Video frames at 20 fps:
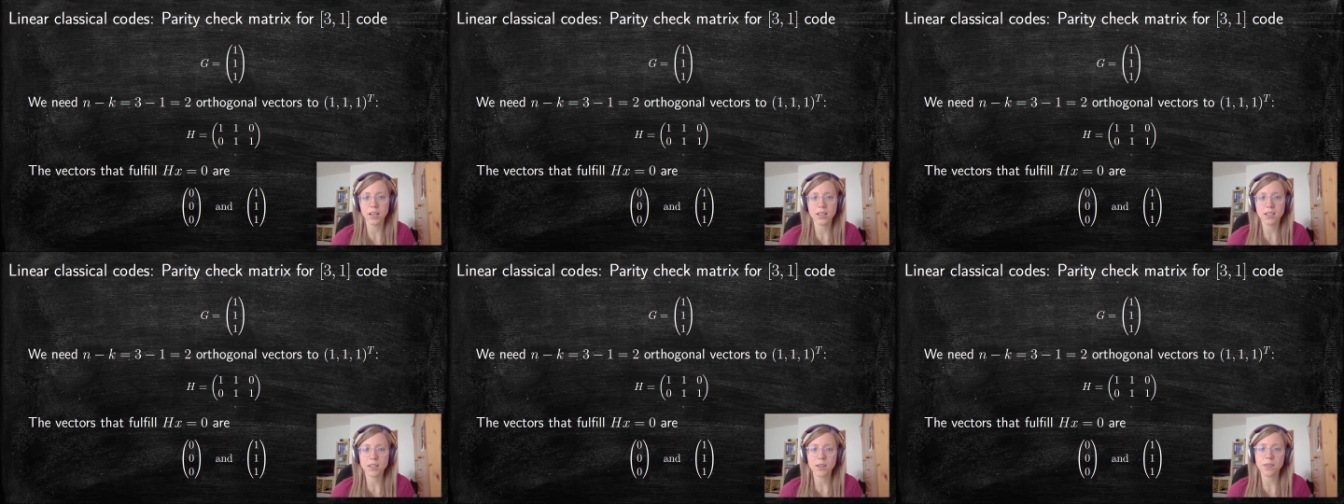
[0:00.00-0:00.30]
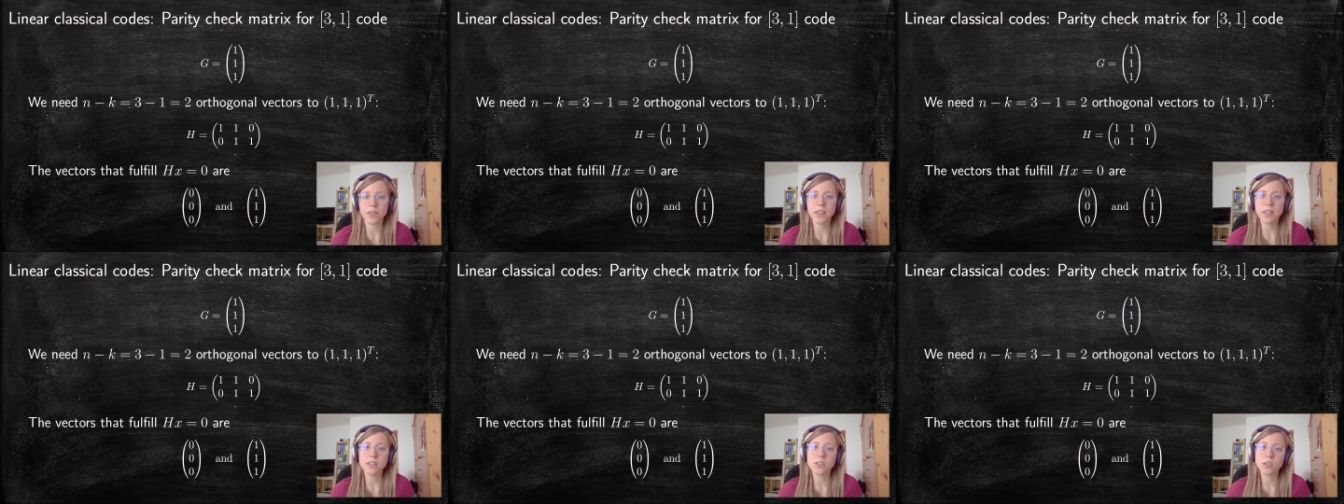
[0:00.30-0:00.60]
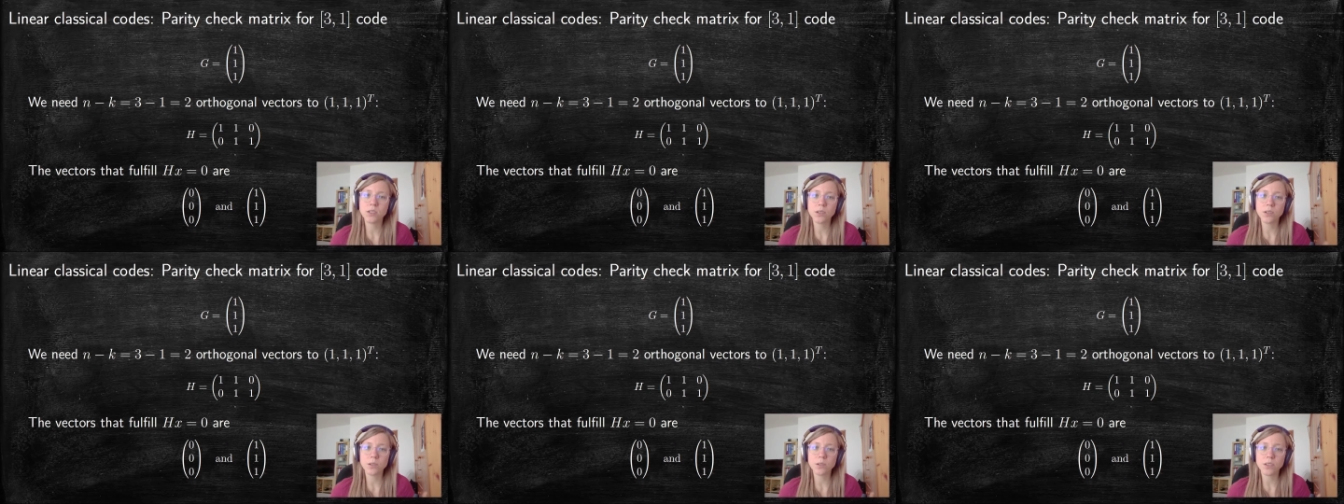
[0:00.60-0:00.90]
So these
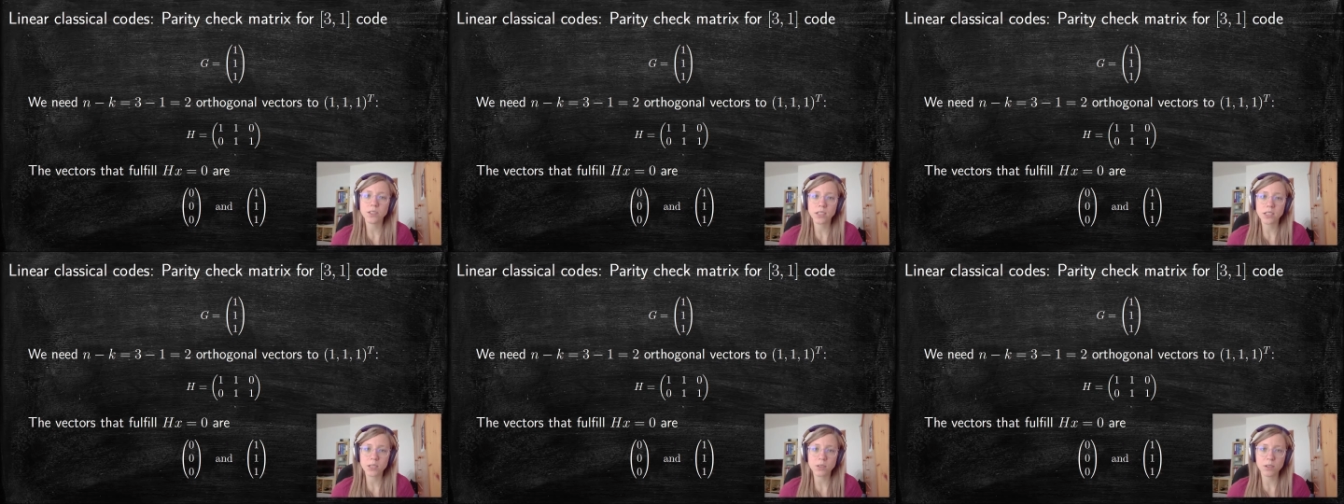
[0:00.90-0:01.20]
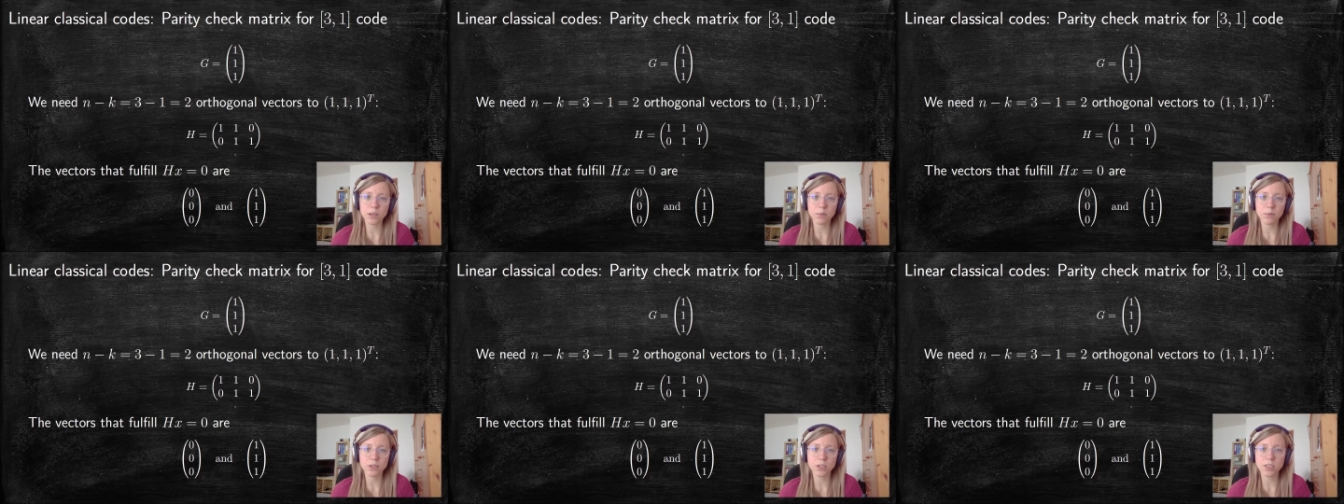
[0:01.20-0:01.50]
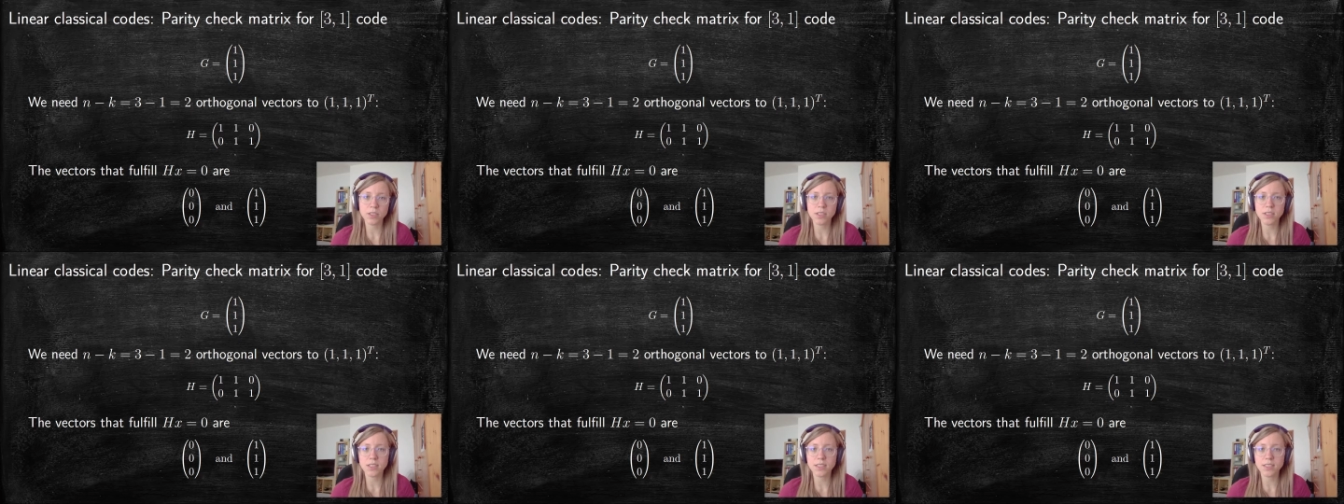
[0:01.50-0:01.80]
two
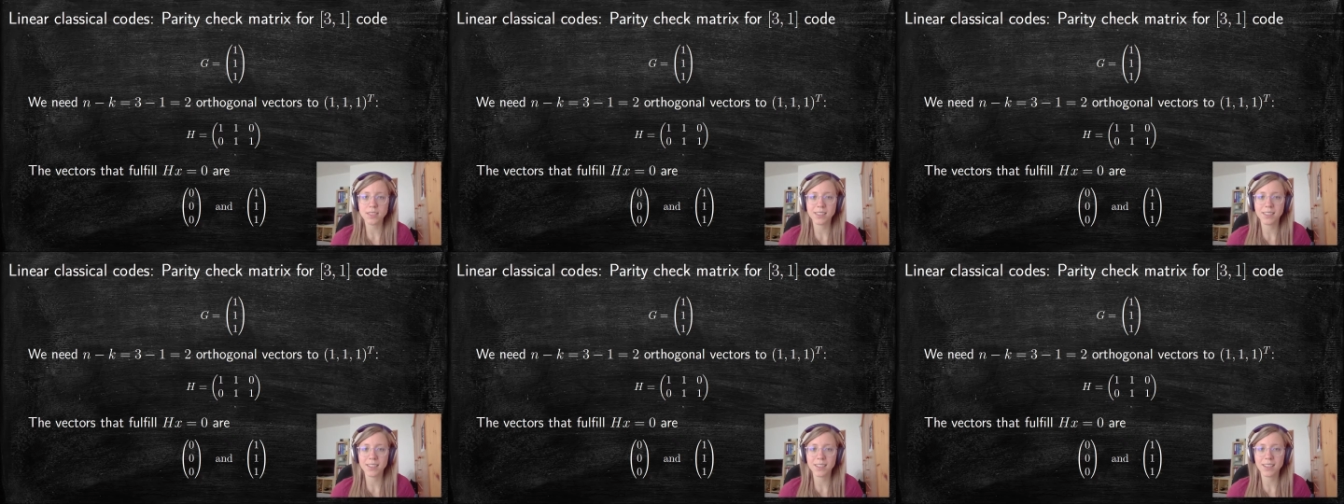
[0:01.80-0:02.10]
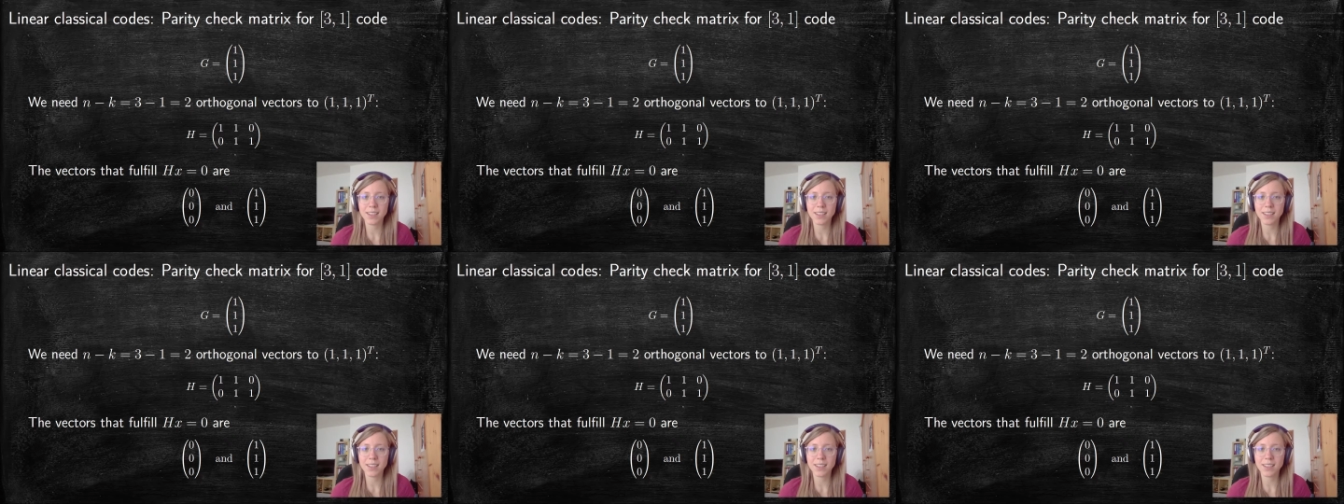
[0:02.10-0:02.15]
descriptions